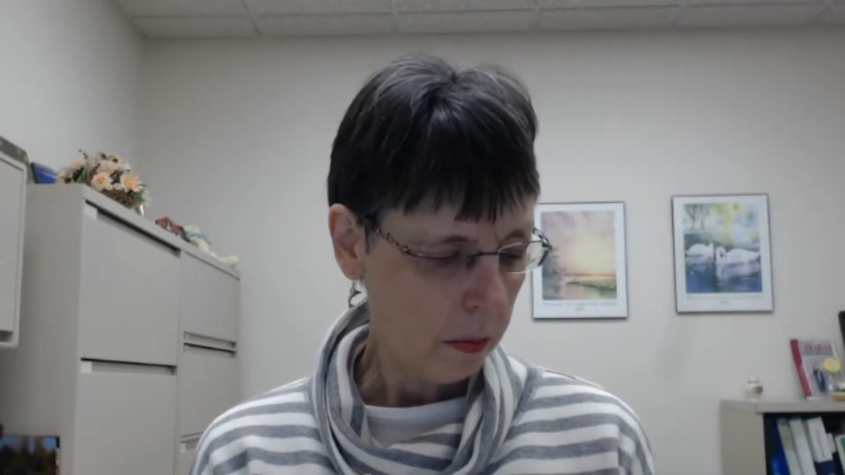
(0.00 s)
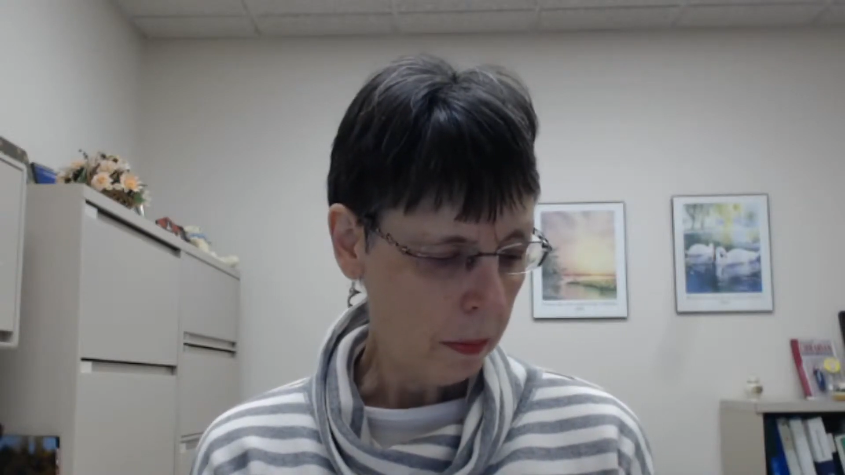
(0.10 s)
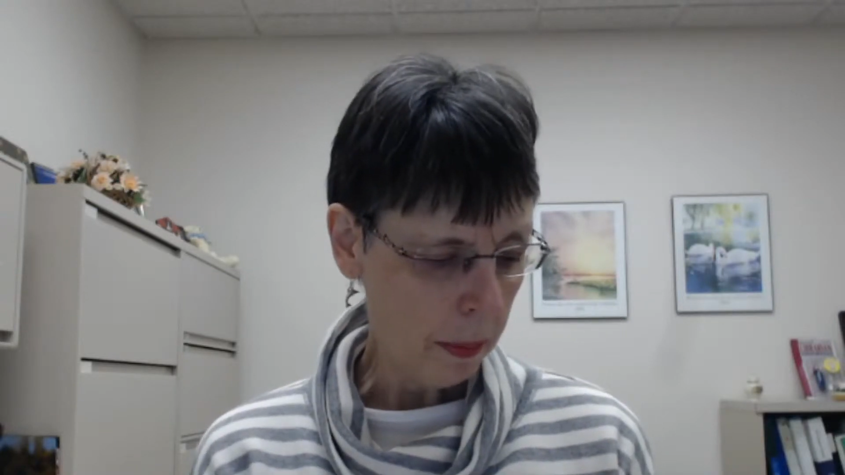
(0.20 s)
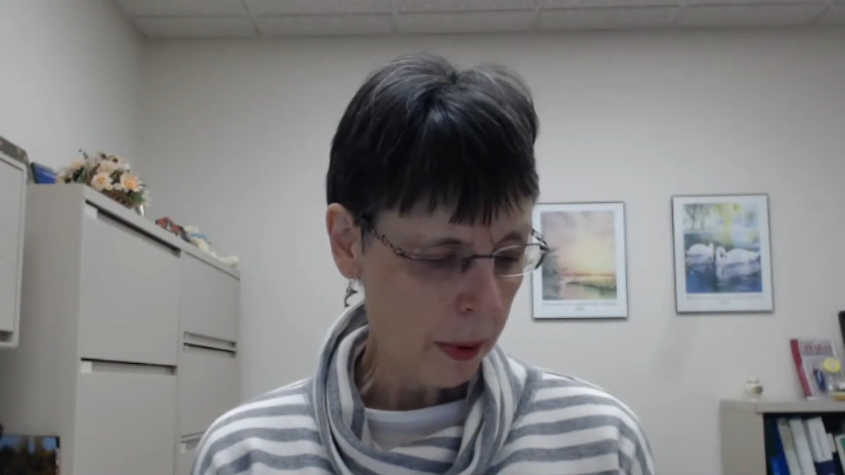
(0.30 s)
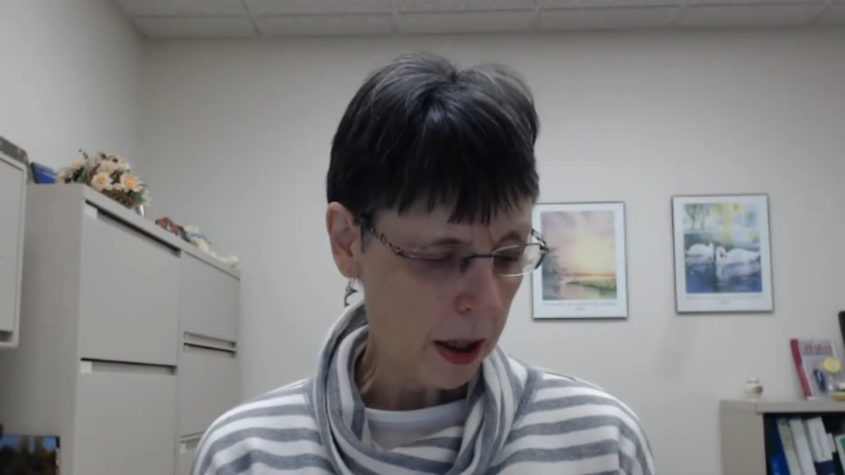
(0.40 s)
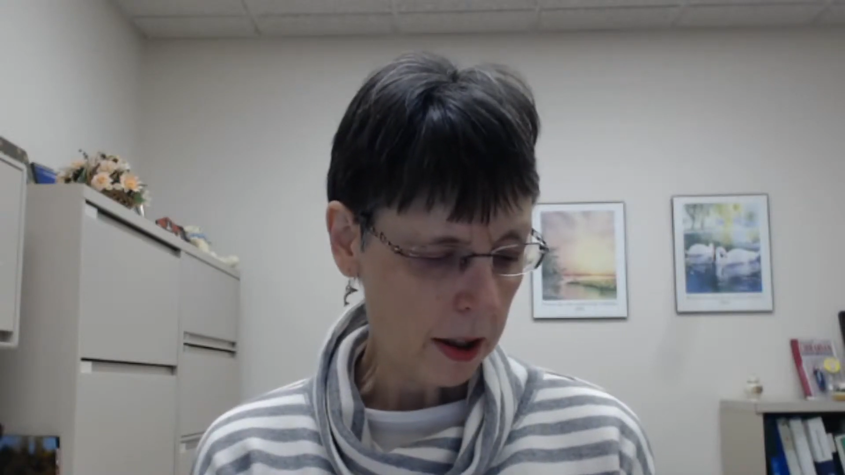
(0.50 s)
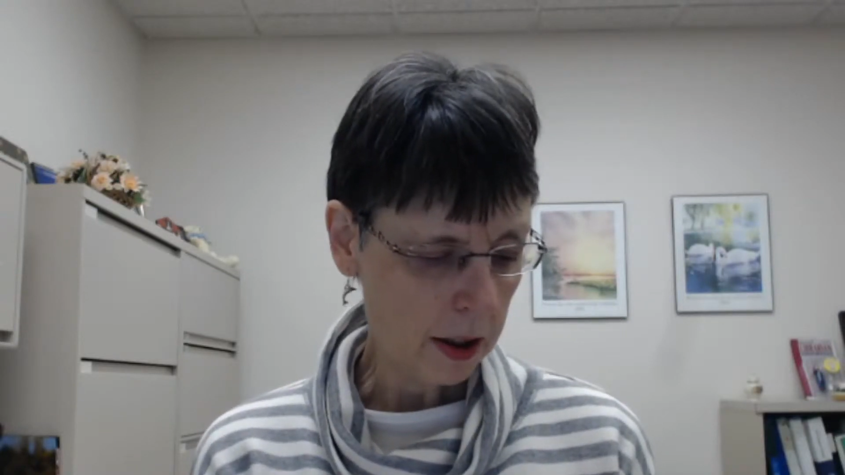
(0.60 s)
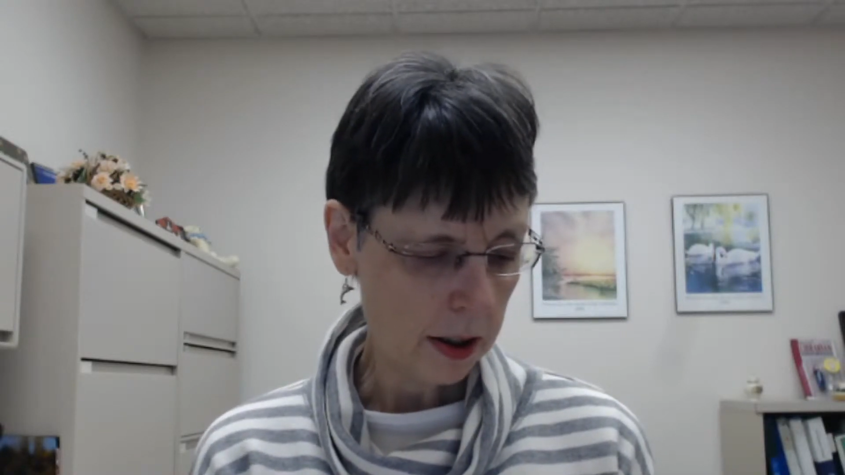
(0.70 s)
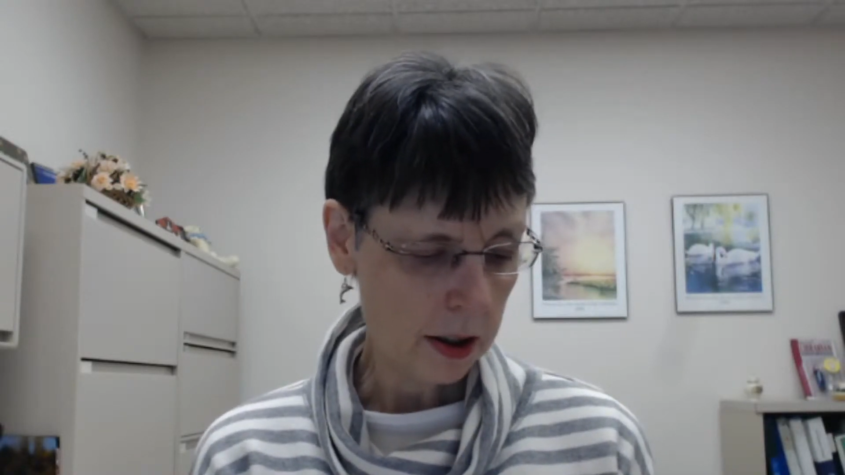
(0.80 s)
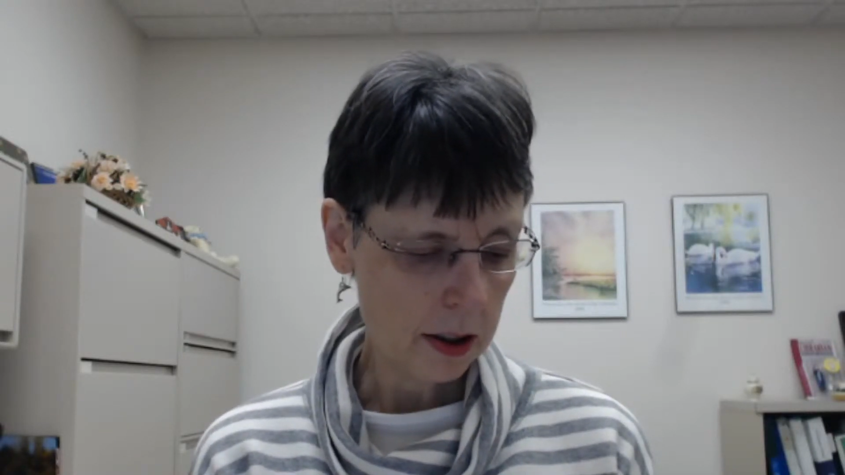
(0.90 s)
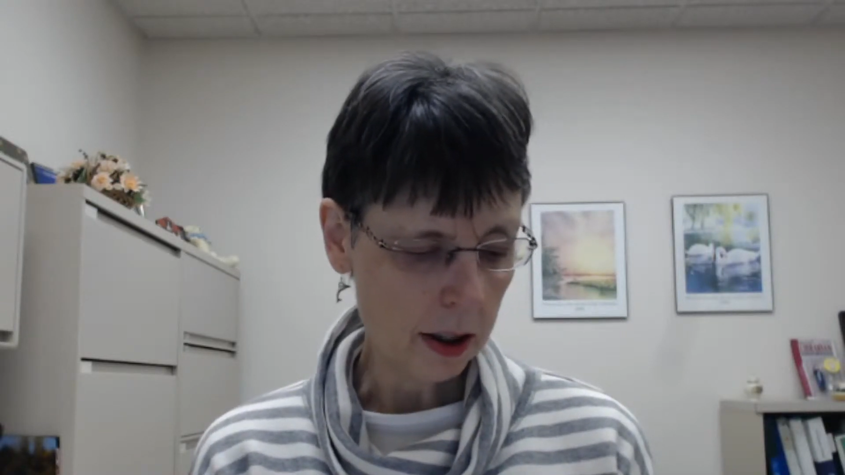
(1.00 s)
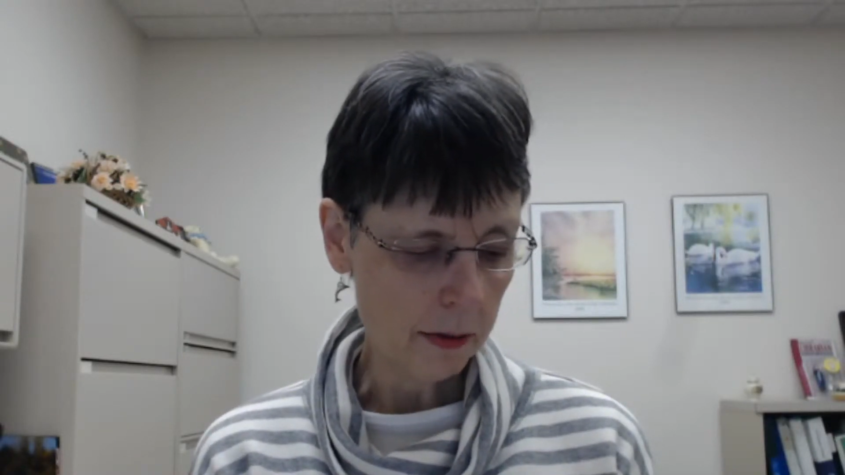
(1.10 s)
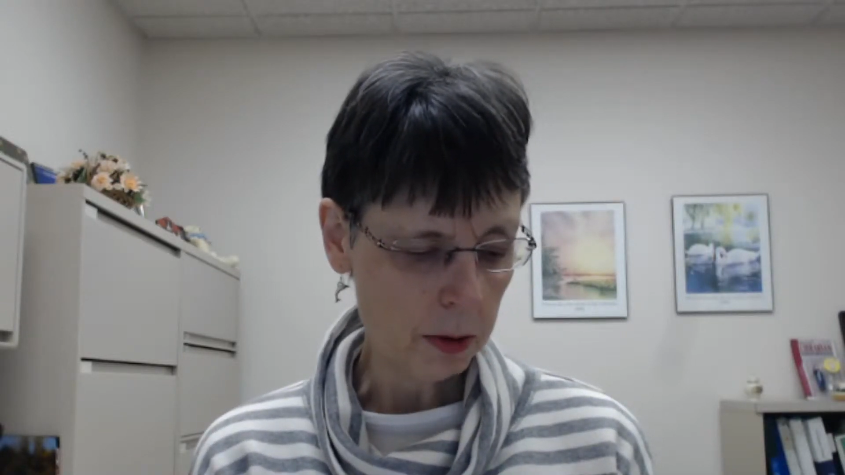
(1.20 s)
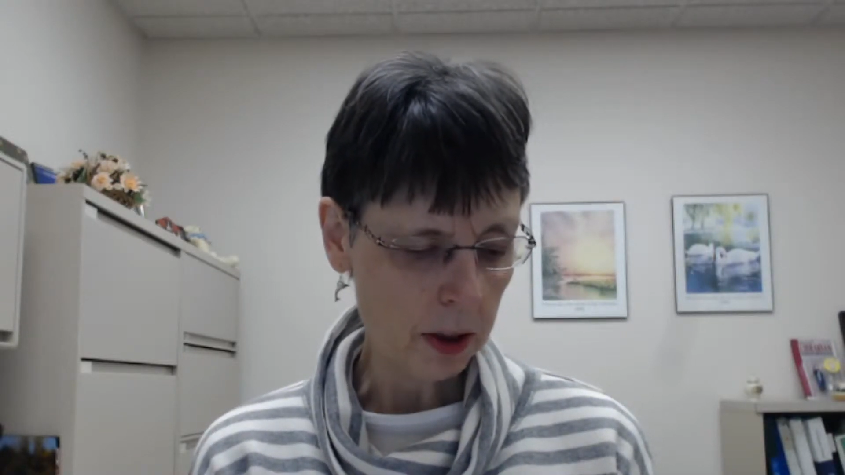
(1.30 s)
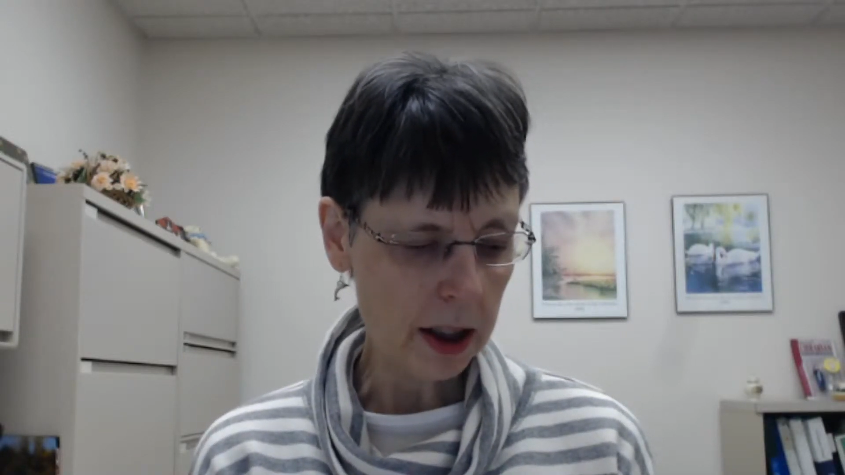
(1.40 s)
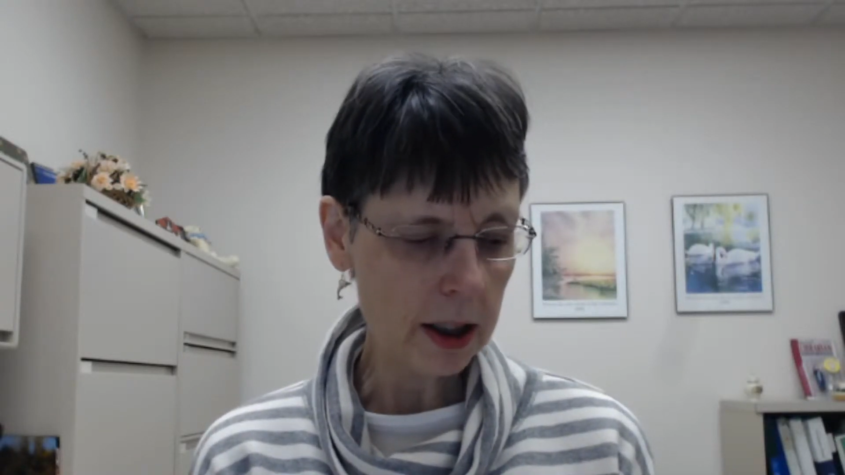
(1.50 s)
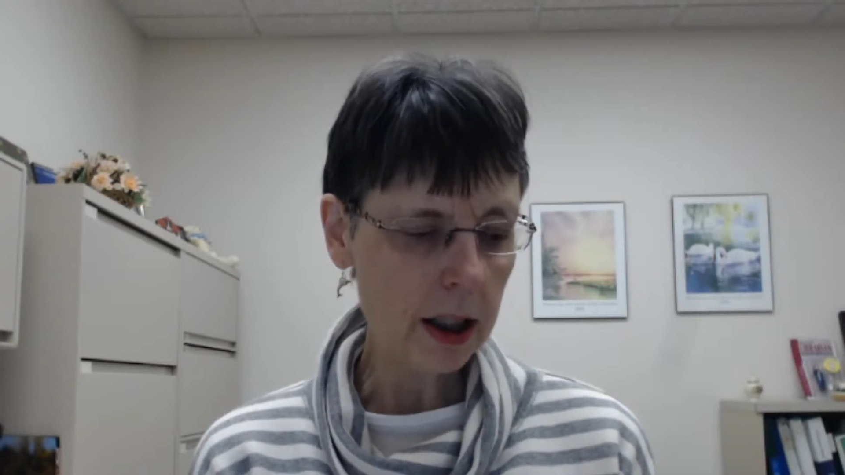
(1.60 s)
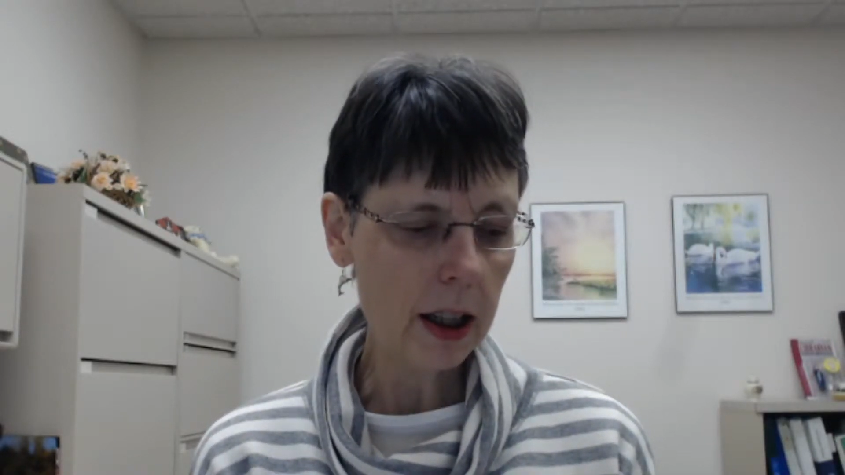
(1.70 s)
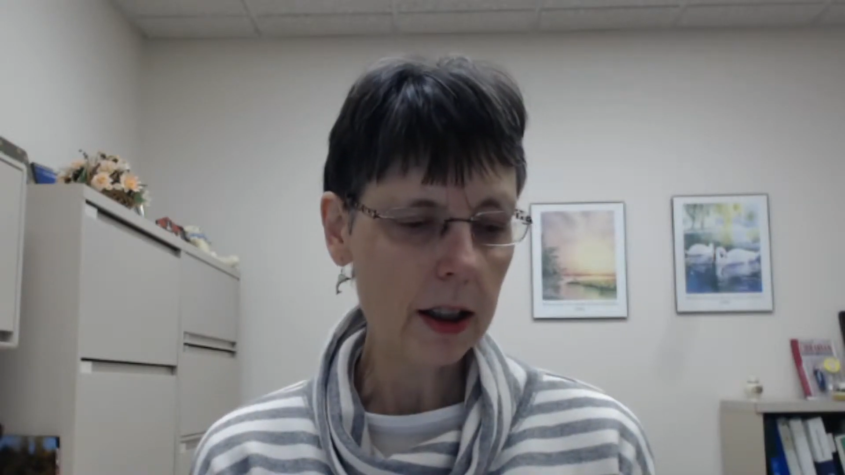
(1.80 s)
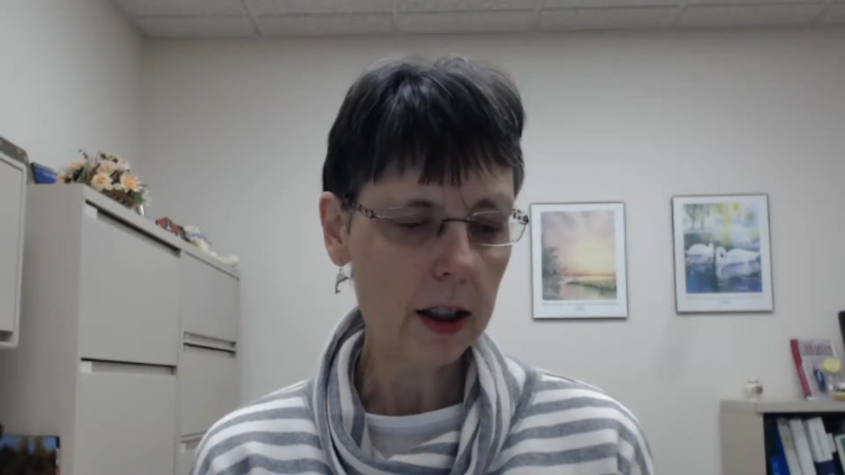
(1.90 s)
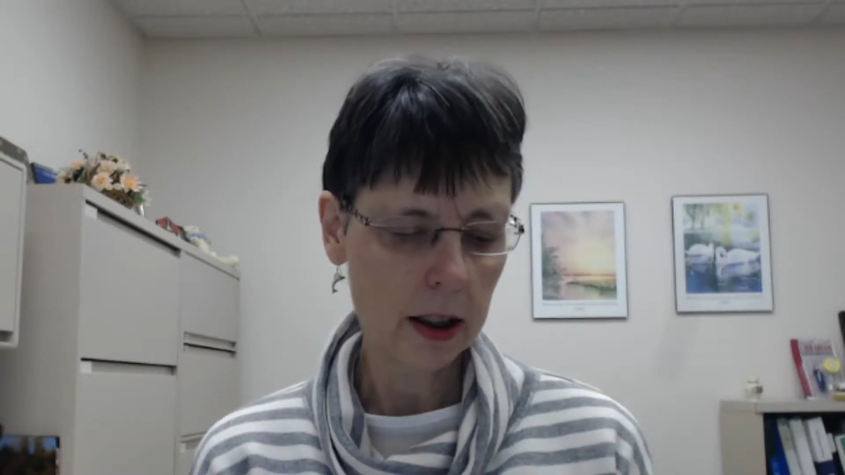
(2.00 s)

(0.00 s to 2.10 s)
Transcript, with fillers: Beppe Severgnini.